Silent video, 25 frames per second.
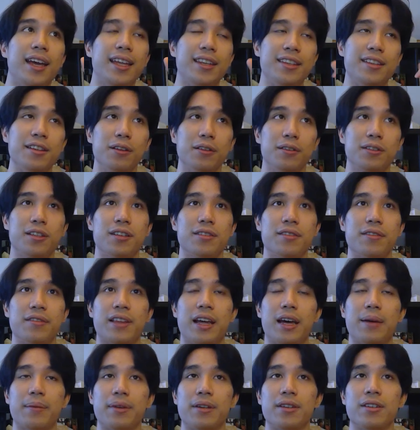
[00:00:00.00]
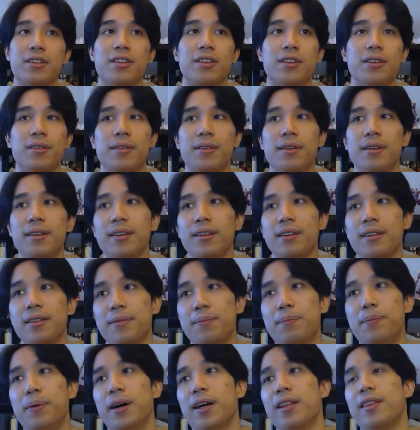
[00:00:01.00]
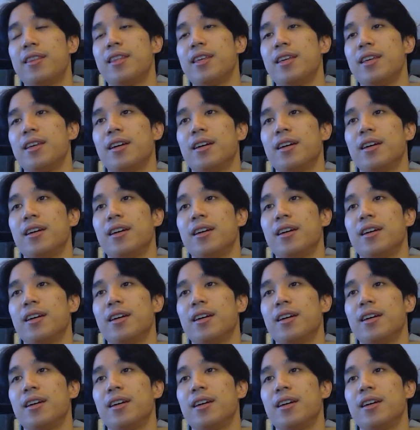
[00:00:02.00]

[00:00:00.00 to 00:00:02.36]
deal tons of damage. But